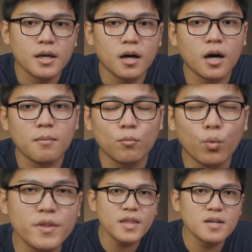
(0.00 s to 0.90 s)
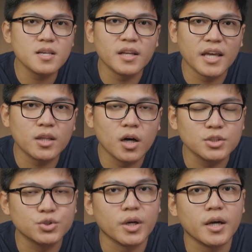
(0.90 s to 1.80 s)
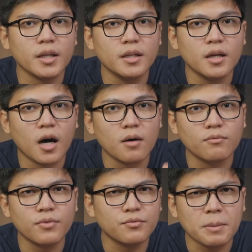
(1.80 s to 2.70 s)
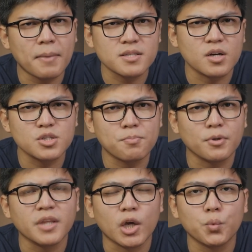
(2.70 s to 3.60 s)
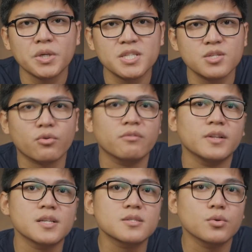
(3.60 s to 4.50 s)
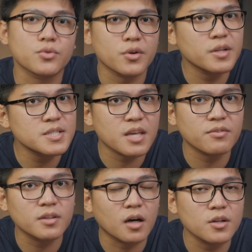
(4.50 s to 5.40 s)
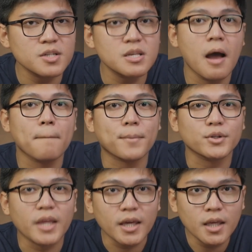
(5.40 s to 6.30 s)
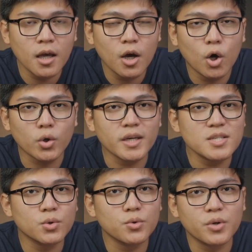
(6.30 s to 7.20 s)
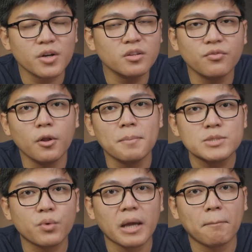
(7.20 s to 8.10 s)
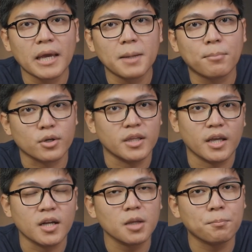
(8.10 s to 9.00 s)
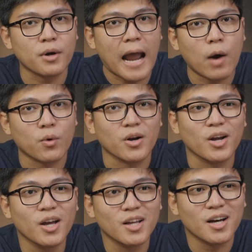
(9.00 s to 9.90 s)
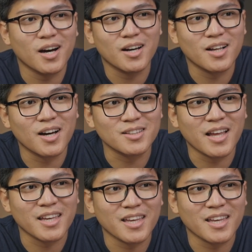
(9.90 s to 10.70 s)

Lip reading: 1,850 pesos per day, which is equivalent to $37 per day. Okay, so here in the Philippines, we get paid per day, not per hour, unlike